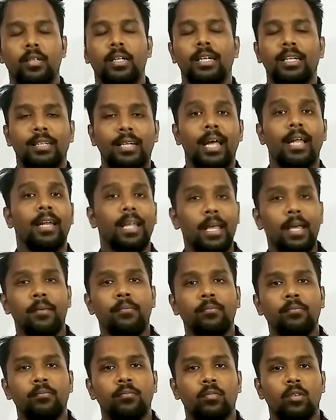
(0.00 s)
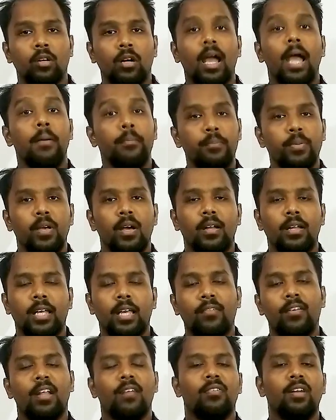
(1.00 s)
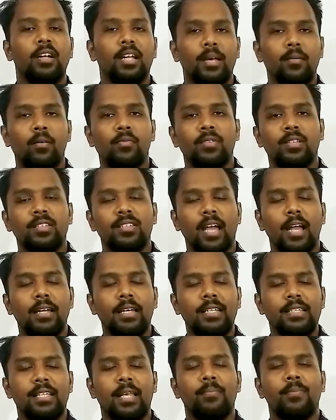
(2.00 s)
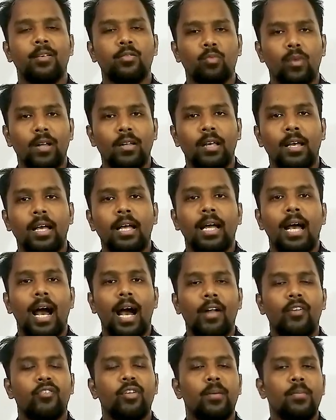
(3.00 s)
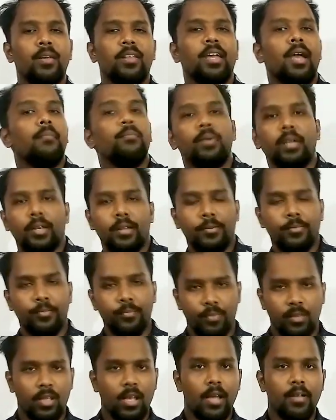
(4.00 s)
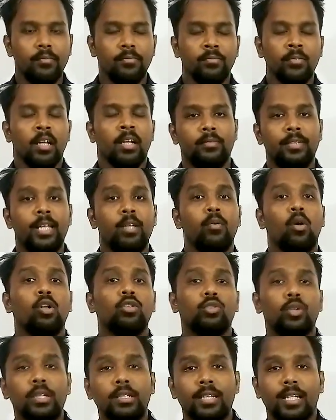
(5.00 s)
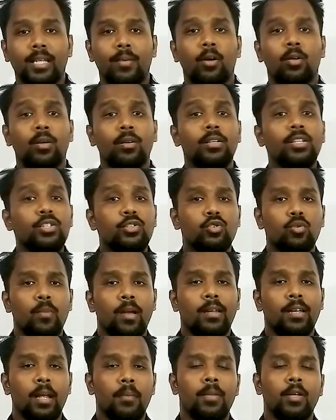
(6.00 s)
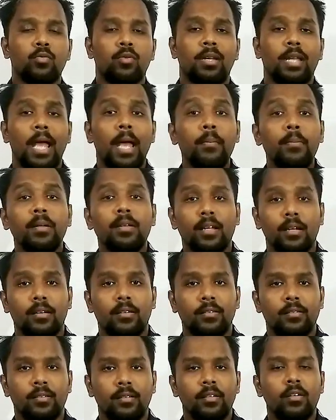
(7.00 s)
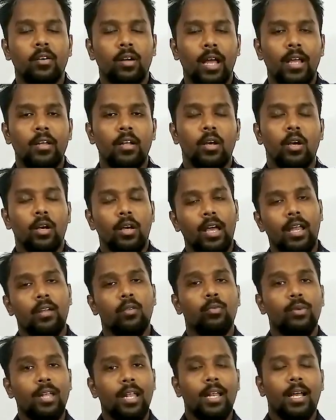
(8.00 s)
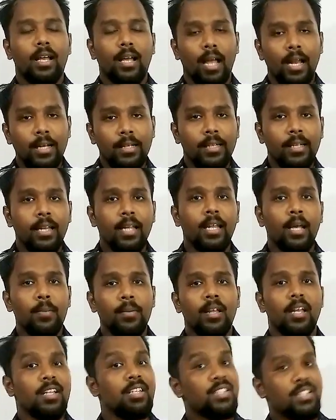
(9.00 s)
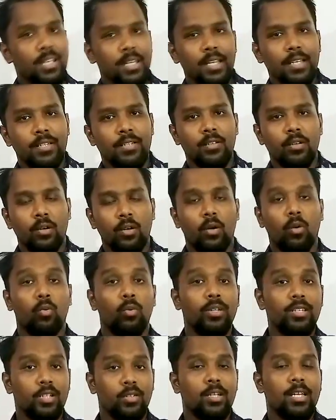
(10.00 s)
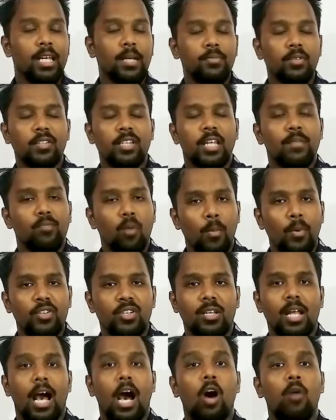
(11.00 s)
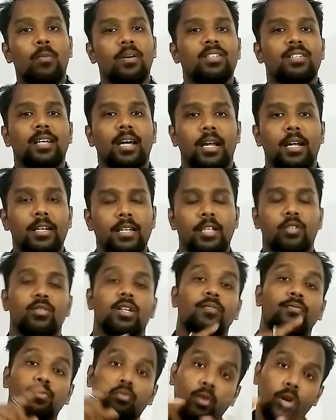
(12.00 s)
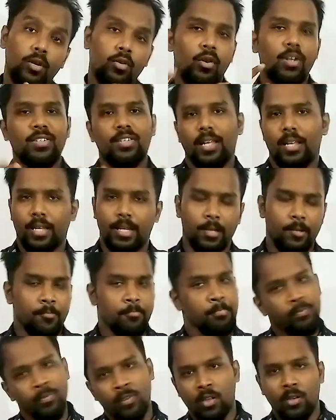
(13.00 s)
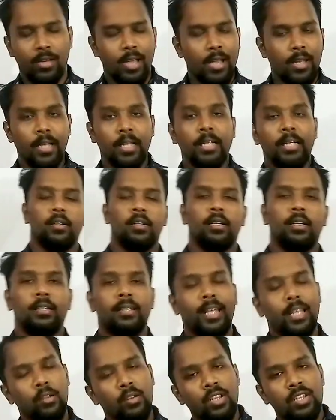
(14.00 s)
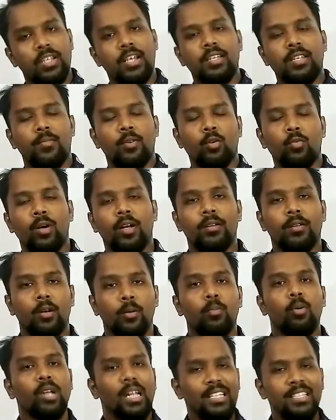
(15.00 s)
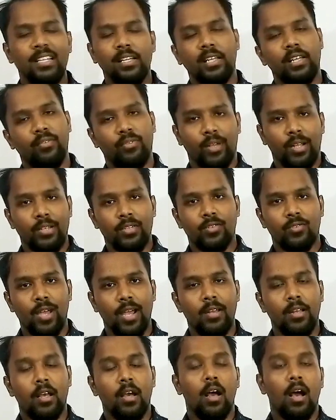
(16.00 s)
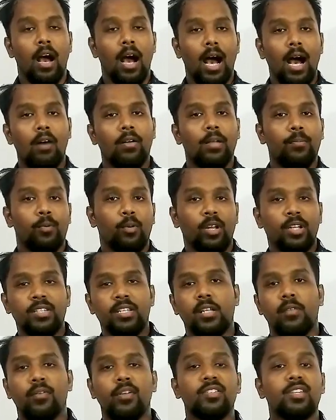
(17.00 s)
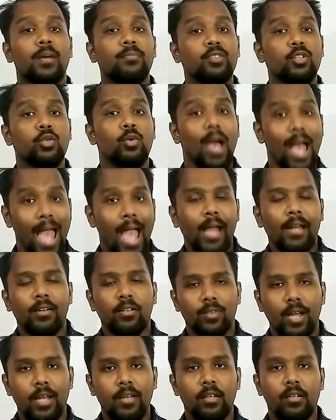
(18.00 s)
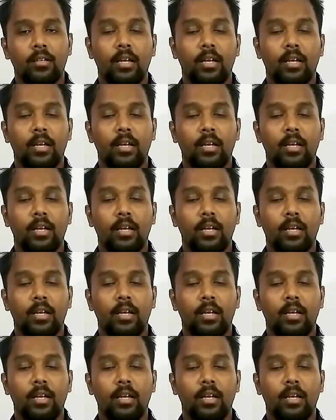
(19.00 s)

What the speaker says: The name Ampere given after the name of the scientist named as what? Andre Marie Ampere, right? Then we also discuss about an instrument named as what? Emitter, right? And we connected that emitter in series, which actually gives us the information how much current is actually flowing to the circuit, right? Then we discuss about what? Potential difference, right? How the potential difference comes into act, right?